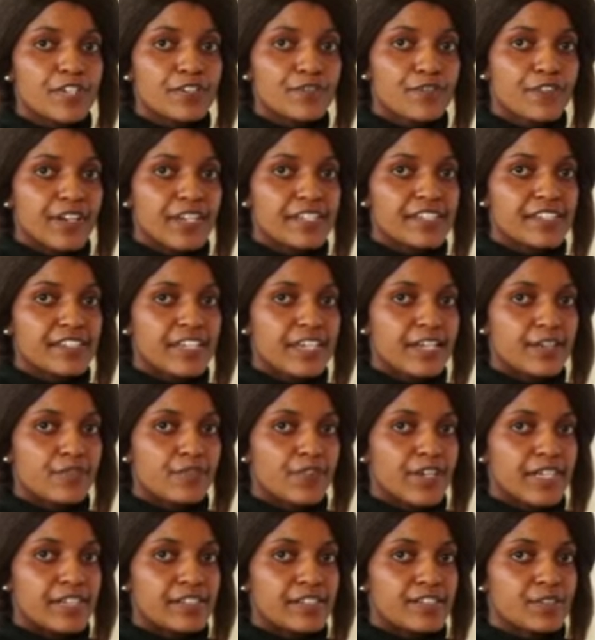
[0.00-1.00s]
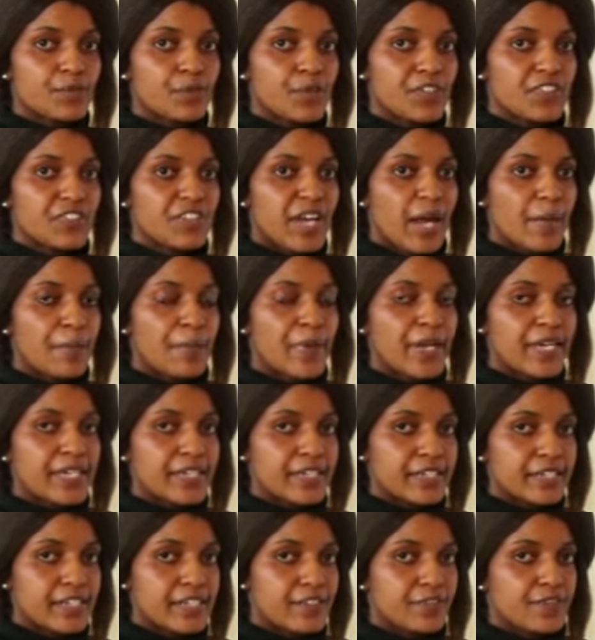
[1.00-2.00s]
different events which happen
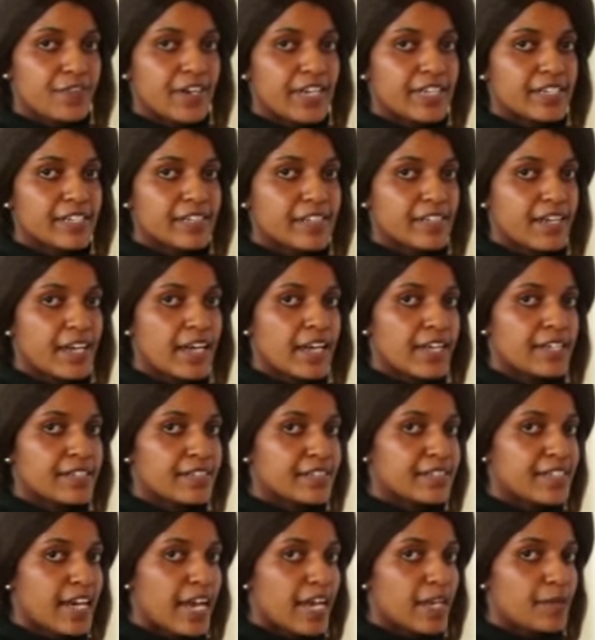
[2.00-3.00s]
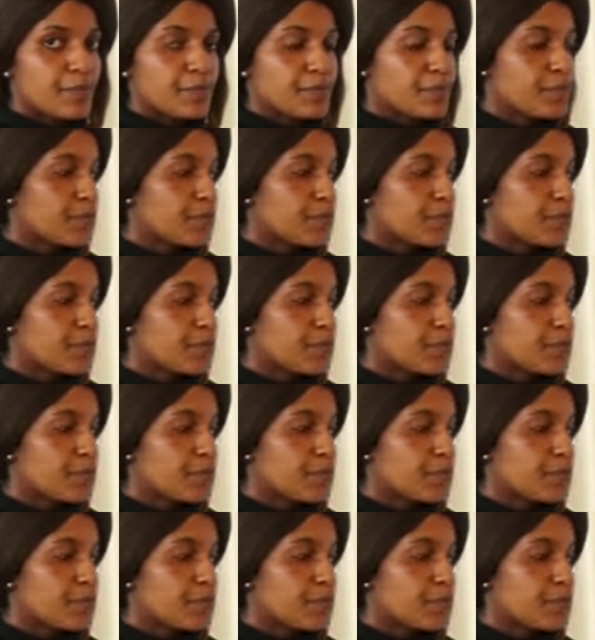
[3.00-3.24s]
in different time.